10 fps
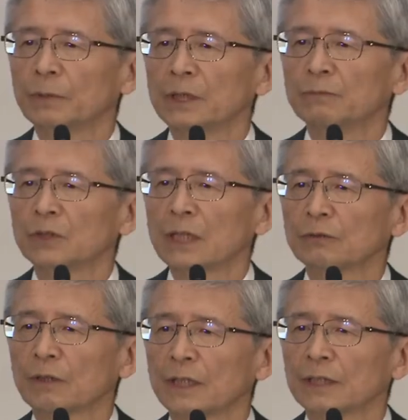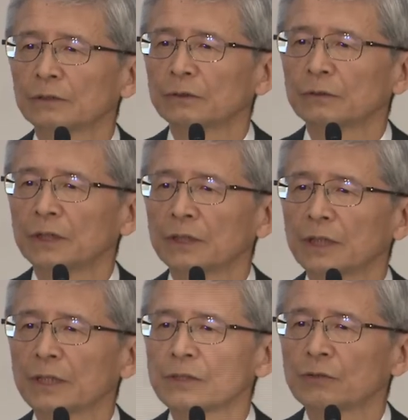and the
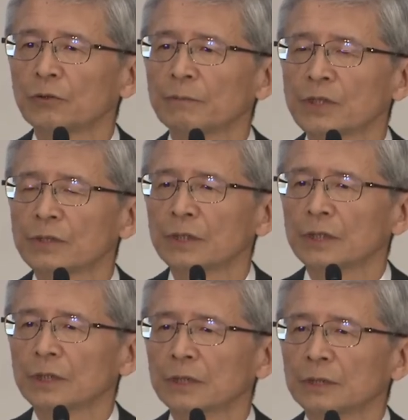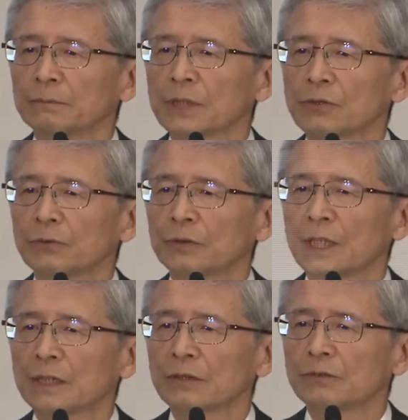Europe is expected
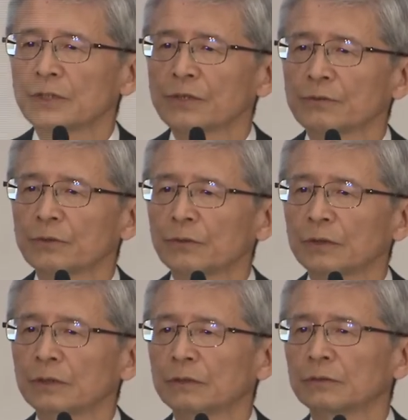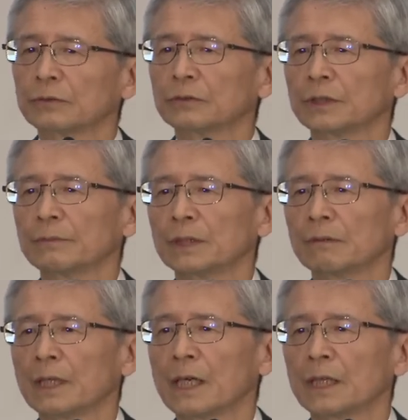to move toward a more stable
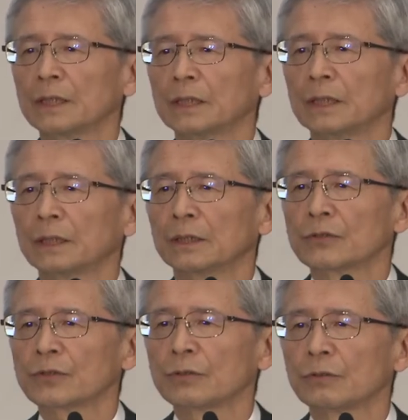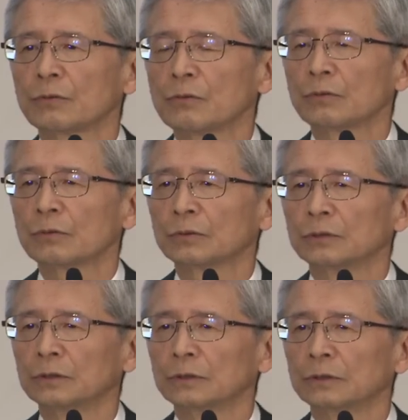growth, or at least we are hoping
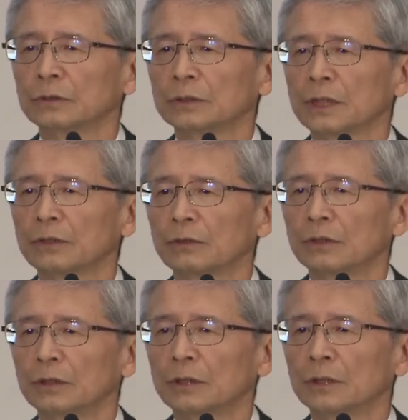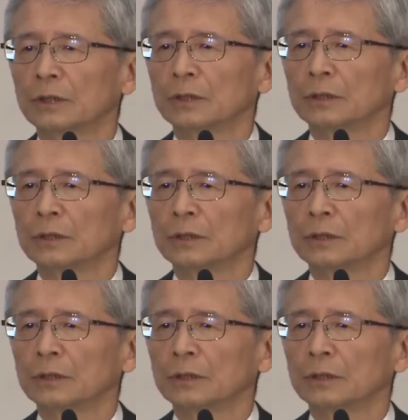for that to happen. So